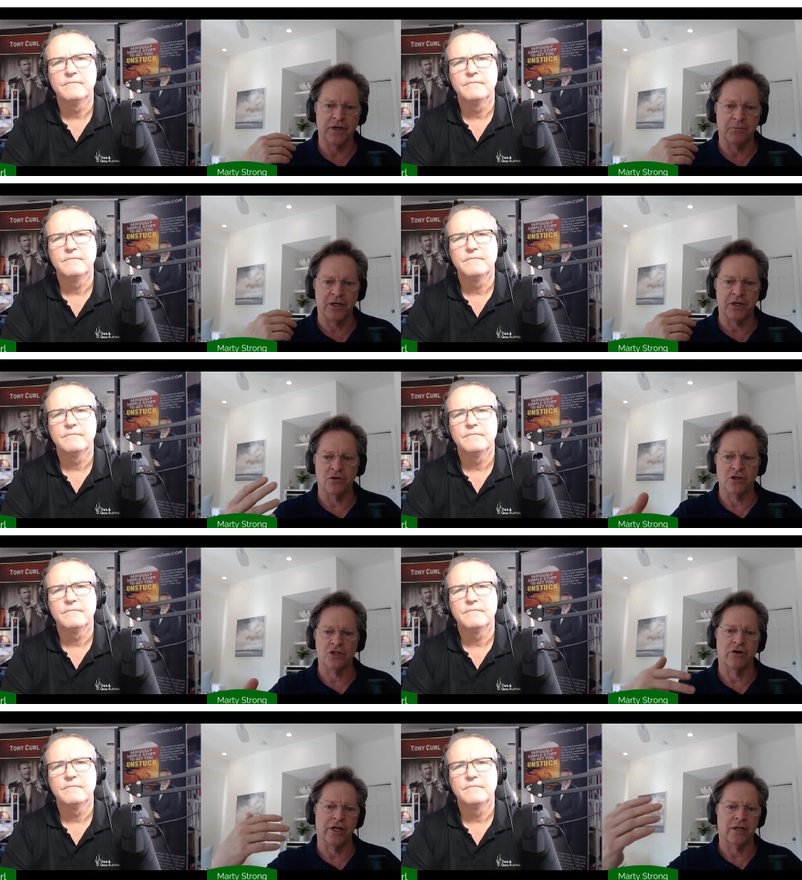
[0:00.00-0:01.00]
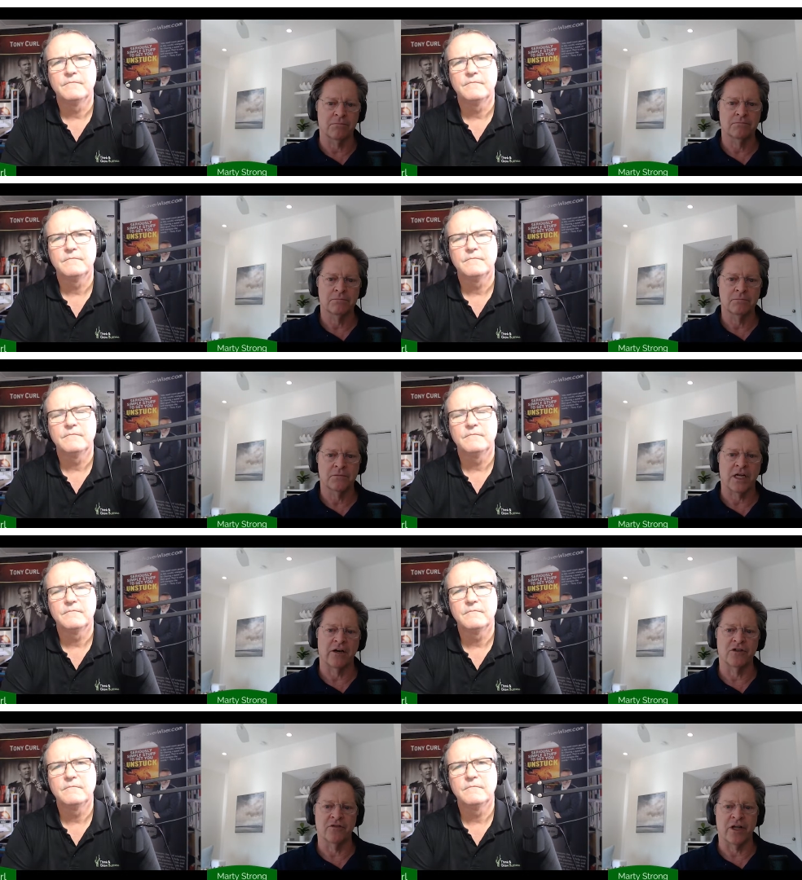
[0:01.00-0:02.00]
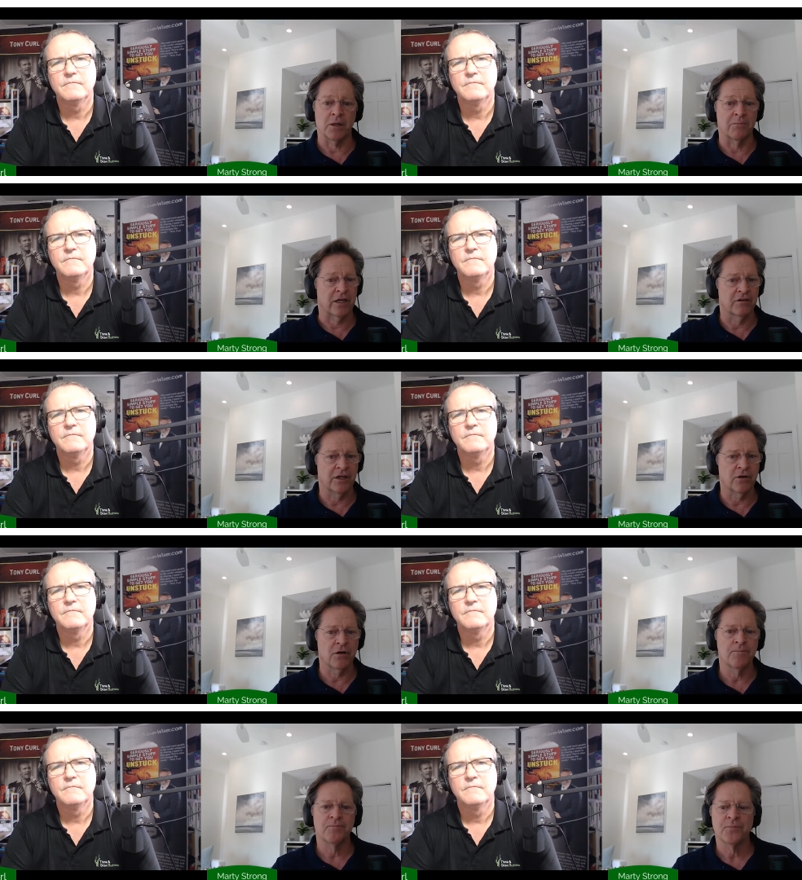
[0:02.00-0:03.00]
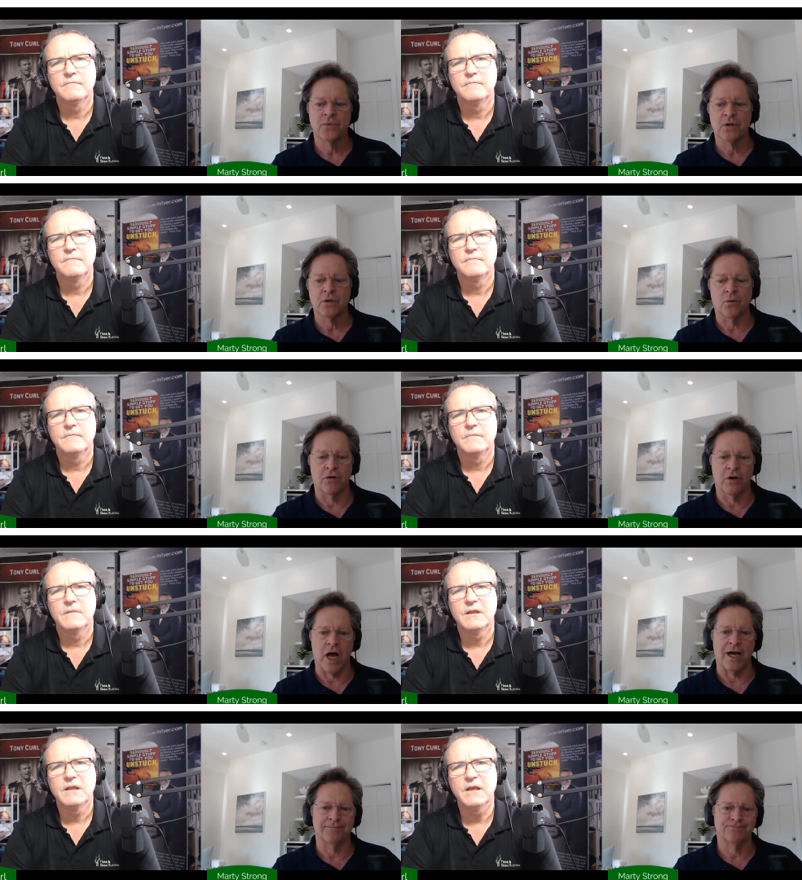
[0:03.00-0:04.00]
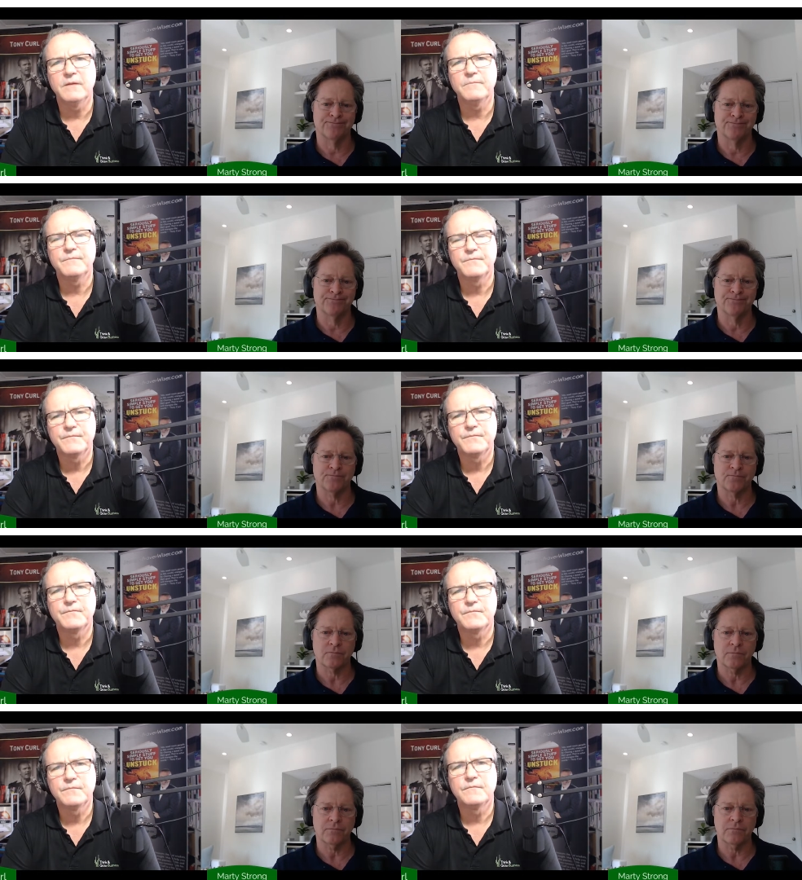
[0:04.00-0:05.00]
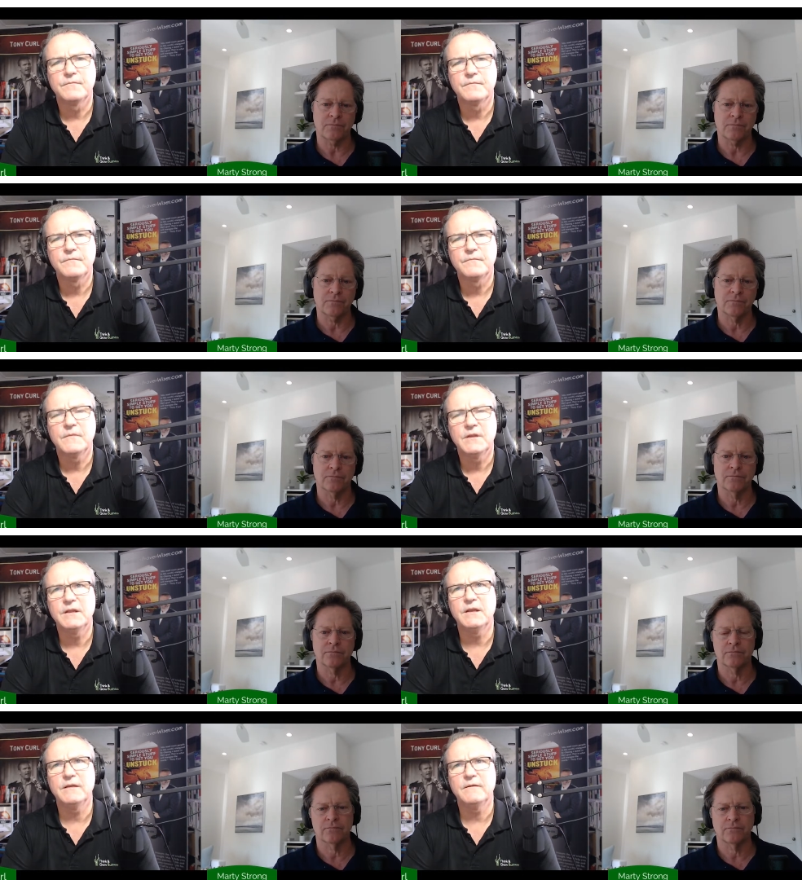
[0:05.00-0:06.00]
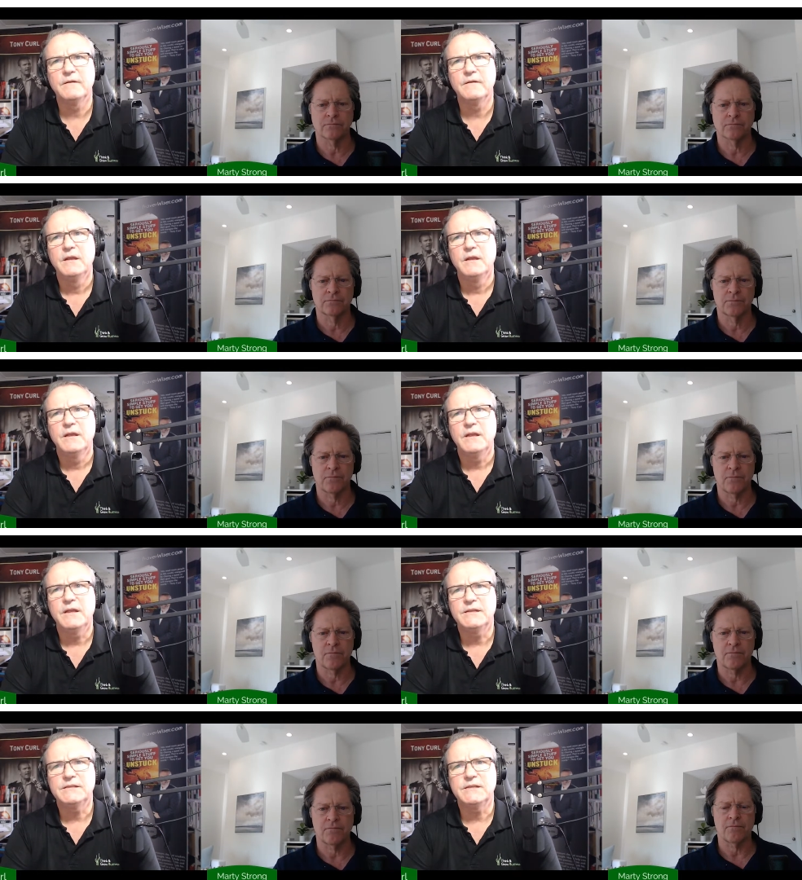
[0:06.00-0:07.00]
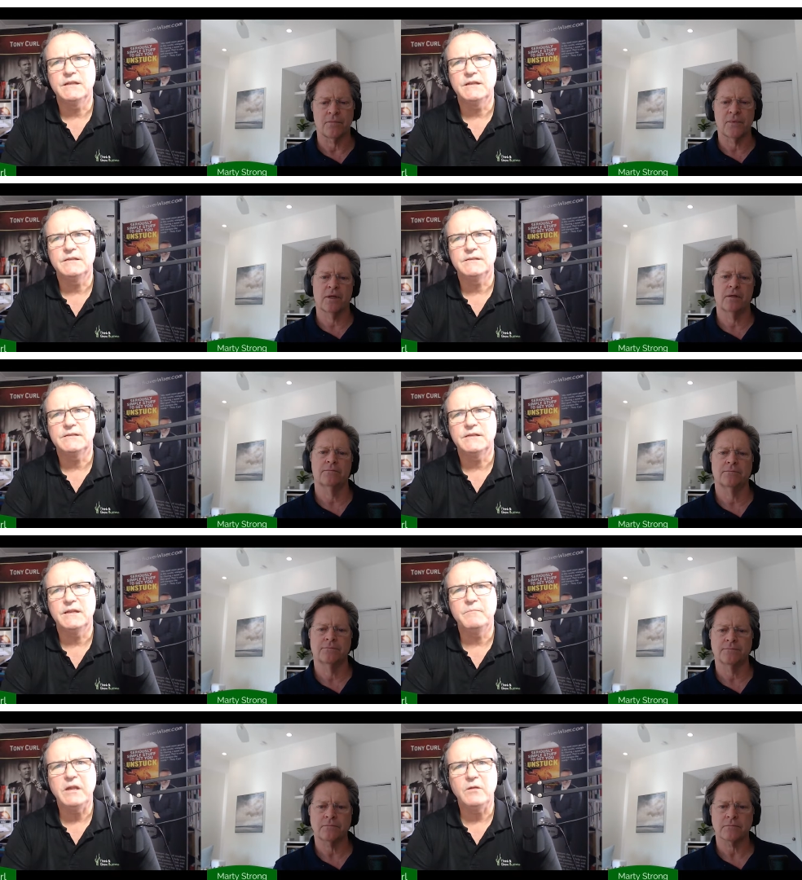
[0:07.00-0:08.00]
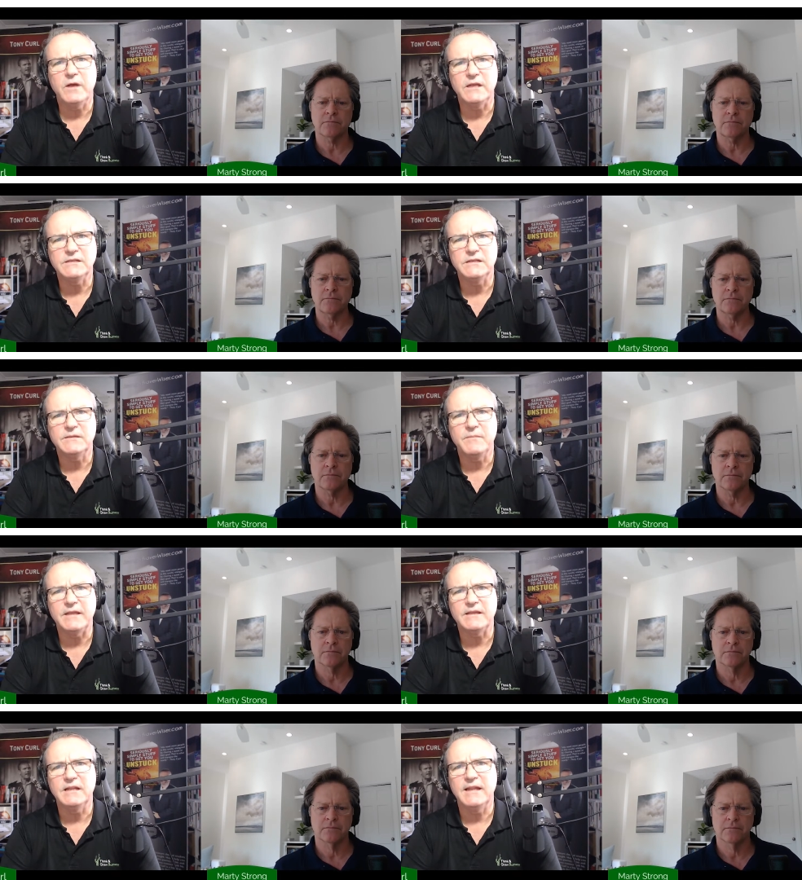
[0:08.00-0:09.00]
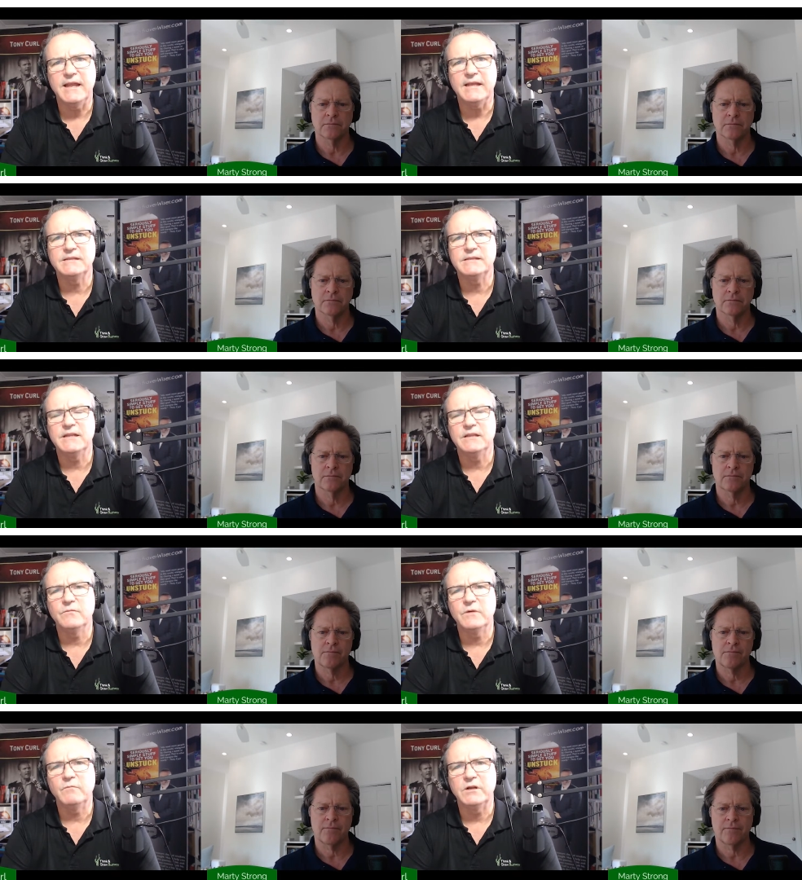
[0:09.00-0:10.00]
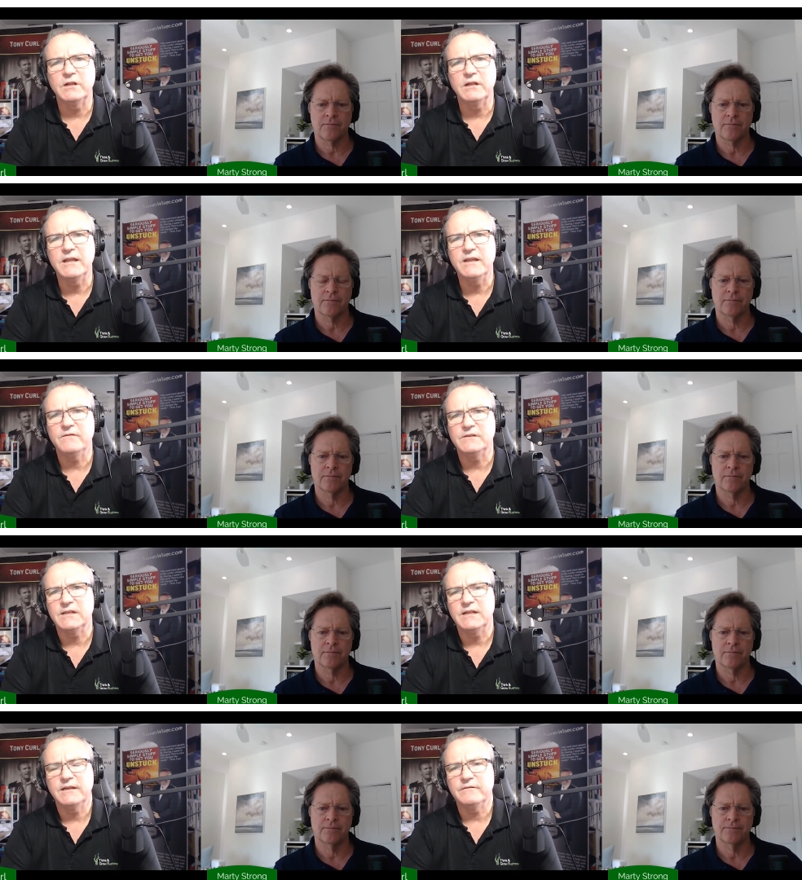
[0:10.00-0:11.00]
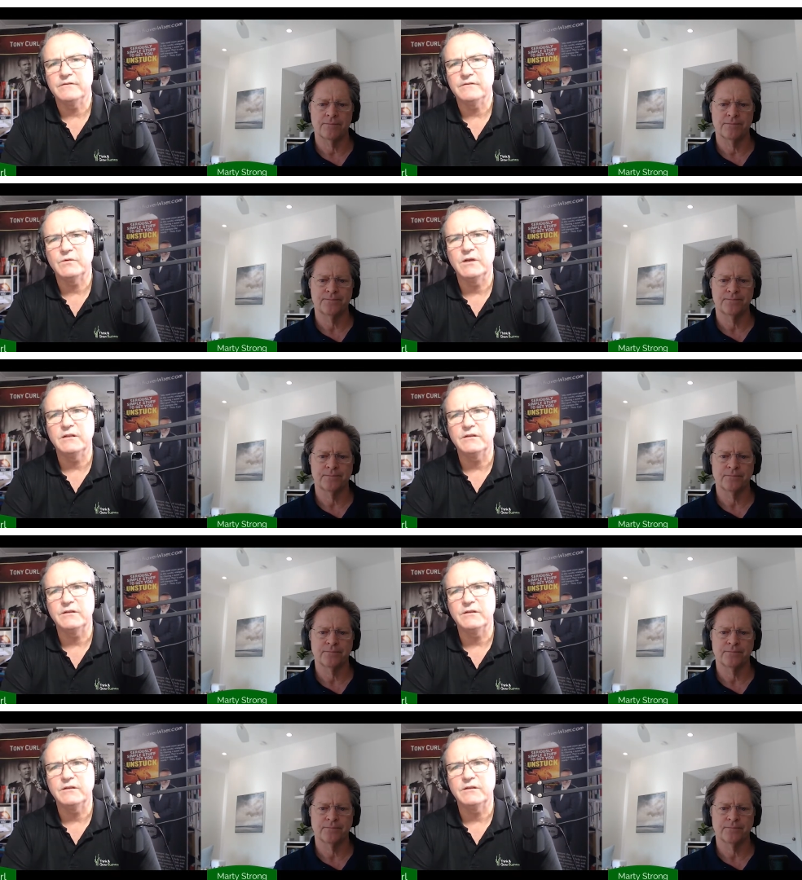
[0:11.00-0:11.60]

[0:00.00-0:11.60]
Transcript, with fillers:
Speaker 1: and be a nurturing, kind of developmental leader, or not. Yeah.
Speaker 2: Yeah. It's it's in many ways it's about the legacy that we want to leave as a leader as well.